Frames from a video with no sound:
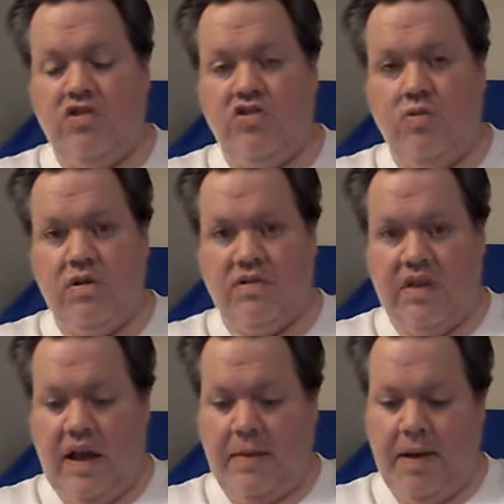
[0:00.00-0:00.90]

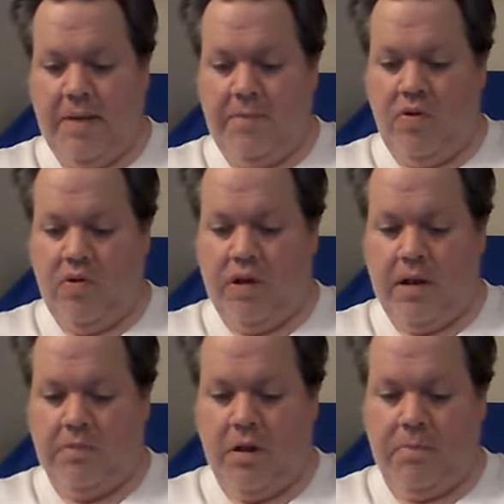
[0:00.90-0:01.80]
suicide by blowing
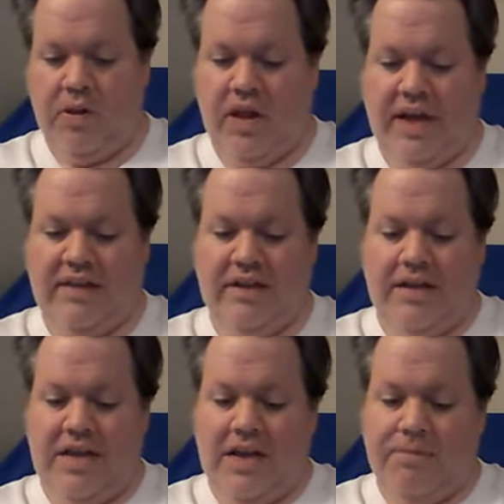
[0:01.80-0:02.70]
up the plane.
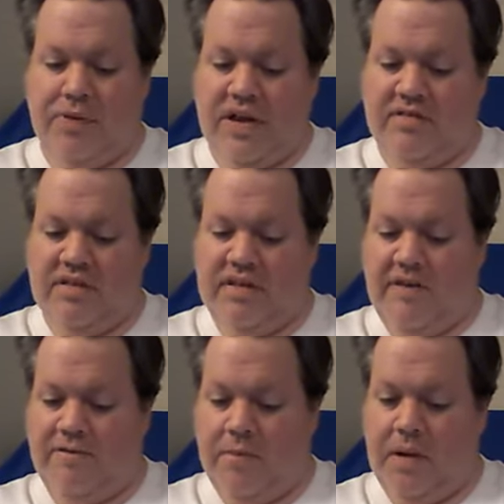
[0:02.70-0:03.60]
He plans to set
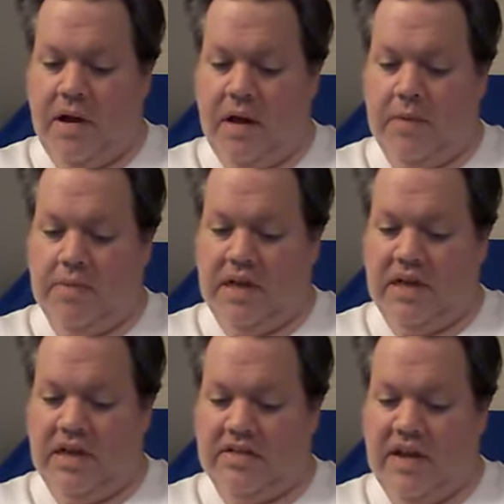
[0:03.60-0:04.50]
off a bomb
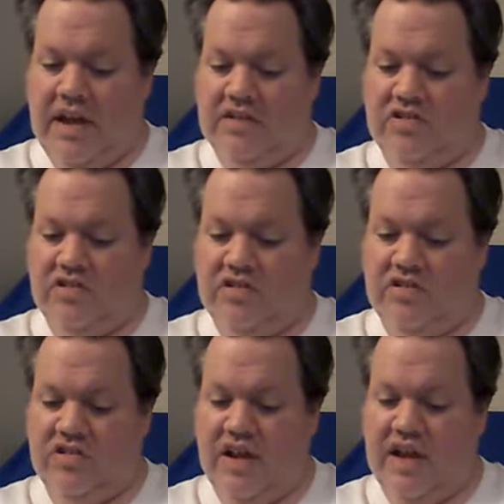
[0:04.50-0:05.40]
in an
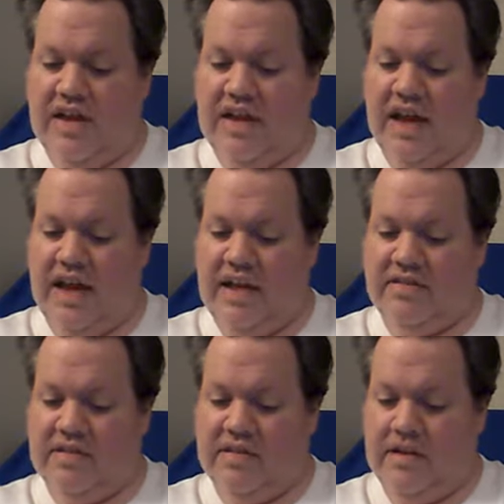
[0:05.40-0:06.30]
attaché
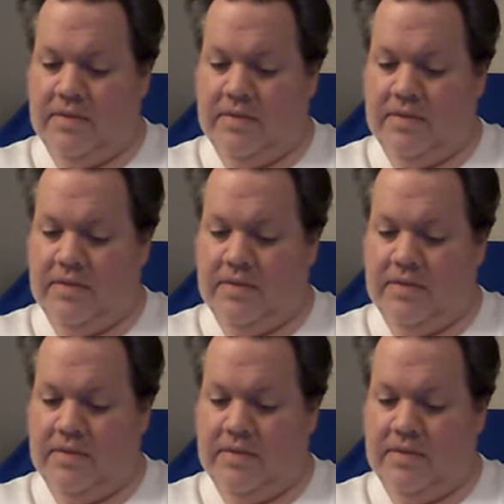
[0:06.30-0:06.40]
case,